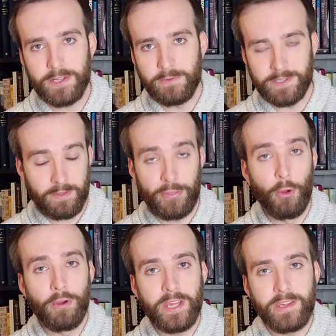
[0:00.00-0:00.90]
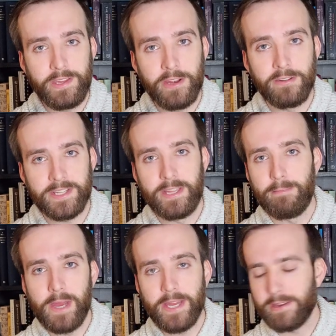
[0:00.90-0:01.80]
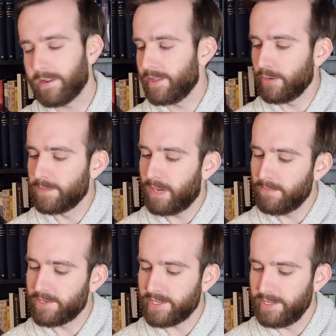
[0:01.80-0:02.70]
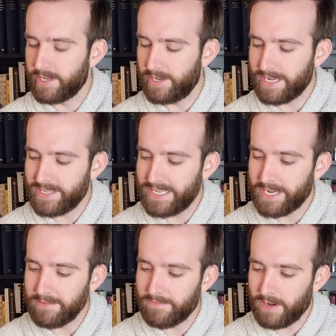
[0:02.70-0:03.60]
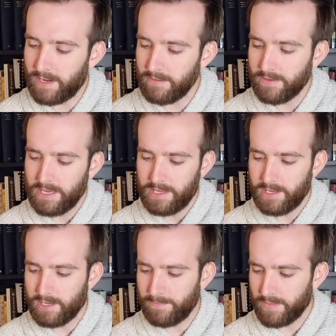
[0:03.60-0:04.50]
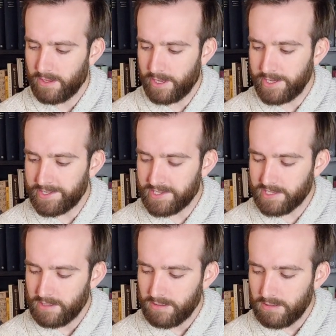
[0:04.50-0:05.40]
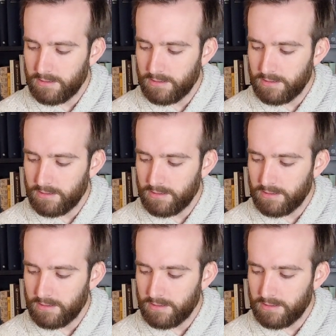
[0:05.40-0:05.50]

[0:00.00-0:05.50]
It was thirty years in the making. I think it was published in nineteen ninety-five, um, and it's